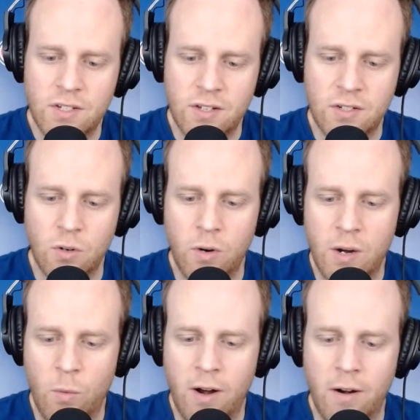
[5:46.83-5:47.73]
is a story
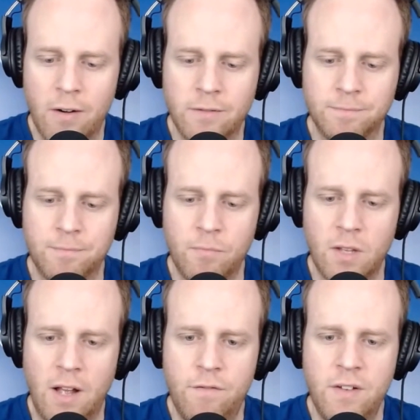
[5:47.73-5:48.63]
where
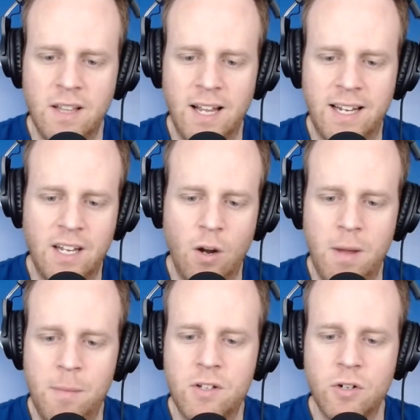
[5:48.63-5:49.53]
I feel like, you know,
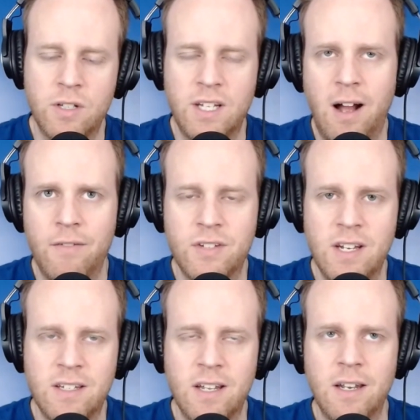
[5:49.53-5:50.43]
maybe during the
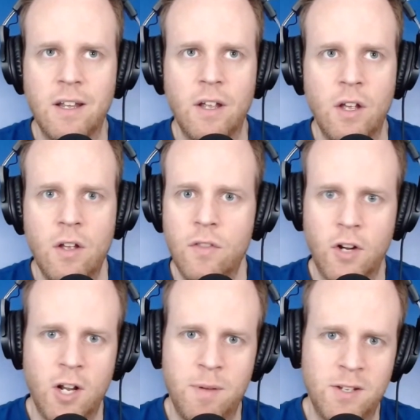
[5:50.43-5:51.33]
offseason, there
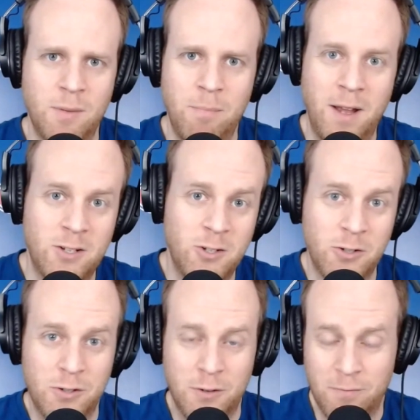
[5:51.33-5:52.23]
could be some
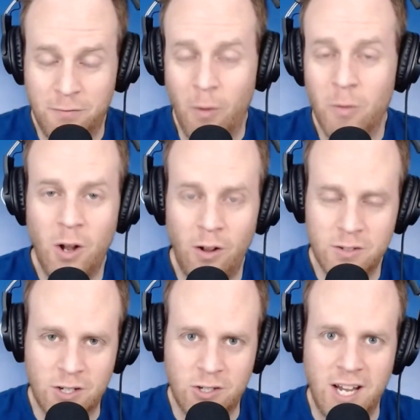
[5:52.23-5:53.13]
messages or some phone
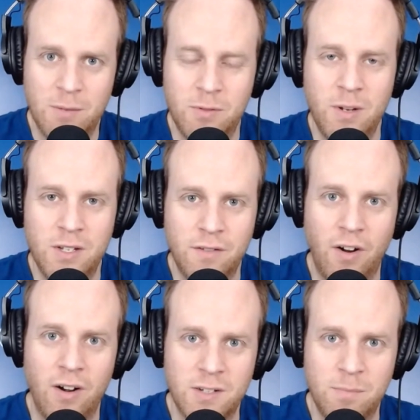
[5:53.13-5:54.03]
calls exchanged between
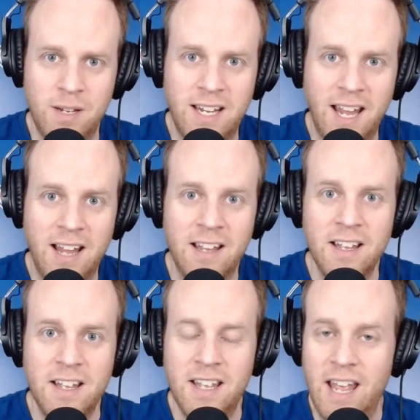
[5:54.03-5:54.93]
Tavares and PK
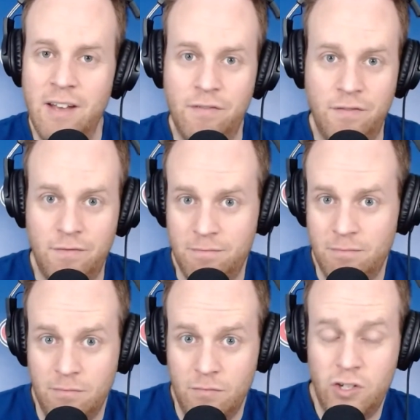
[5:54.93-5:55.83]
if
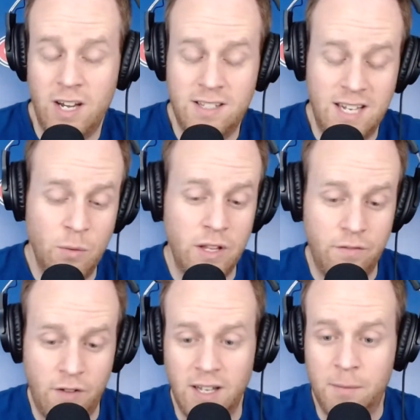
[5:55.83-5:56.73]
JT really
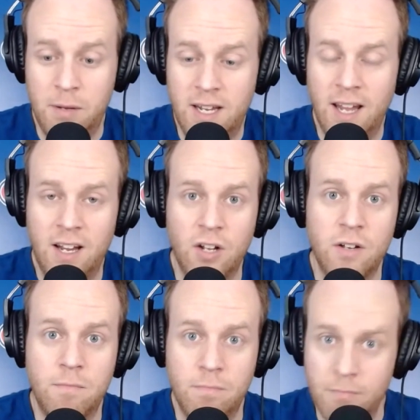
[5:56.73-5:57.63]
felt like PK
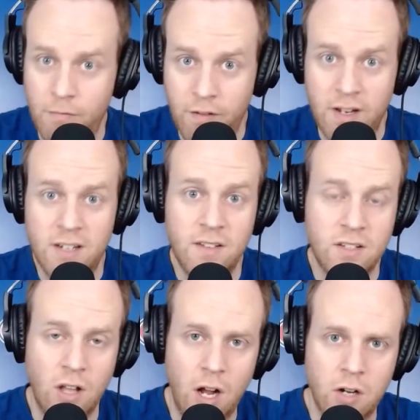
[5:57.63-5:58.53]
could fit into
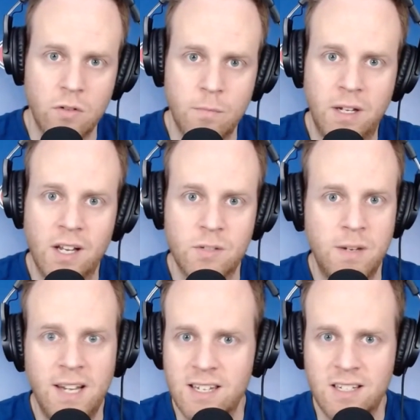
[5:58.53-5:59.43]
this locker room, because
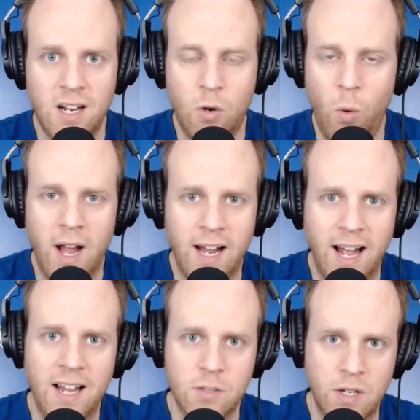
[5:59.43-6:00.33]
PK is not a quiet
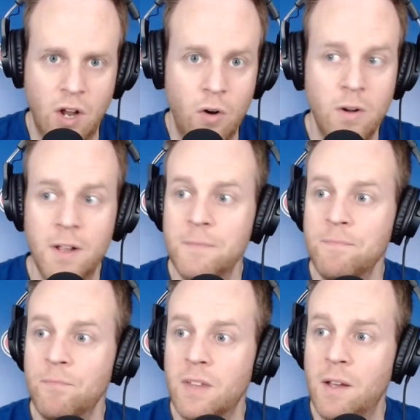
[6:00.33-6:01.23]
guy, as we know.
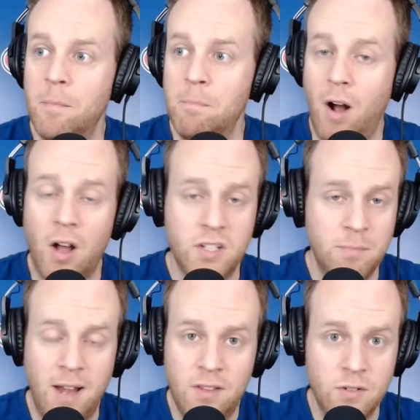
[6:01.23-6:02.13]
Auston
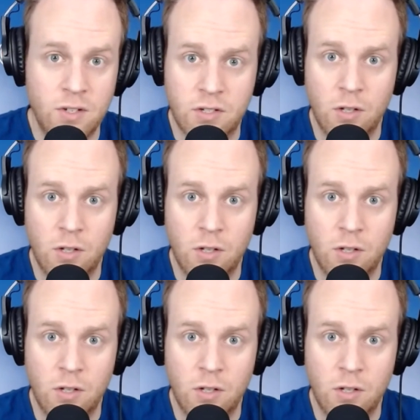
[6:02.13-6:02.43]
Matthews is